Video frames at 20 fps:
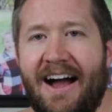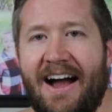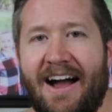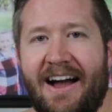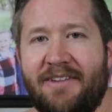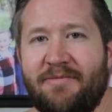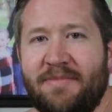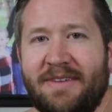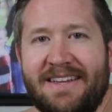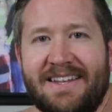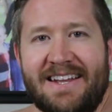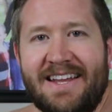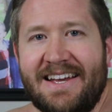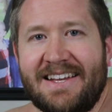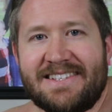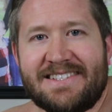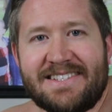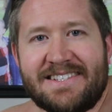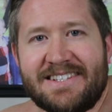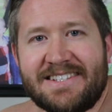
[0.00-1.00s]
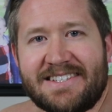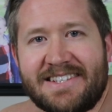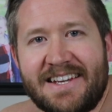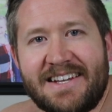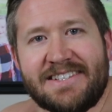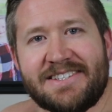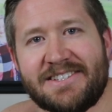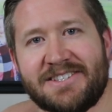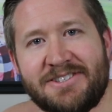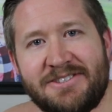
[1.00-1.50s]
I mean, it's just,
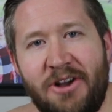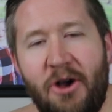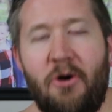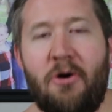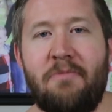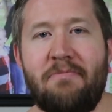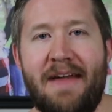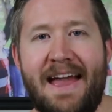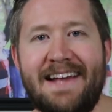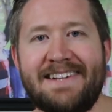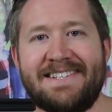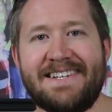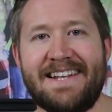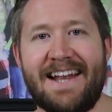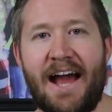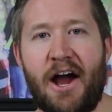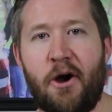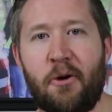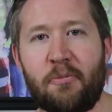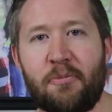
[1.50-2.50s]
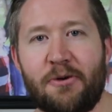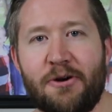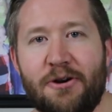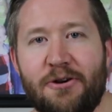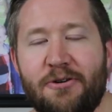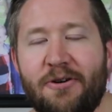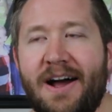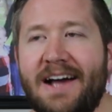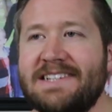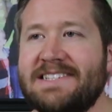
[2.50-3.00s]
it's so amazing how
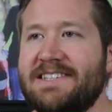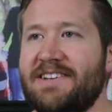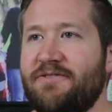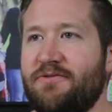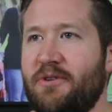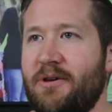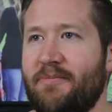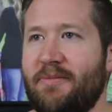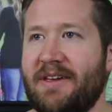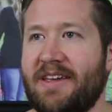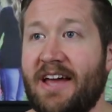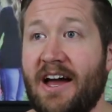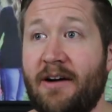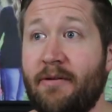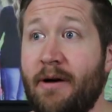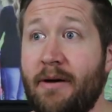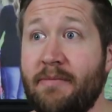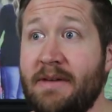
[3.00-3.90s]
progressive we become.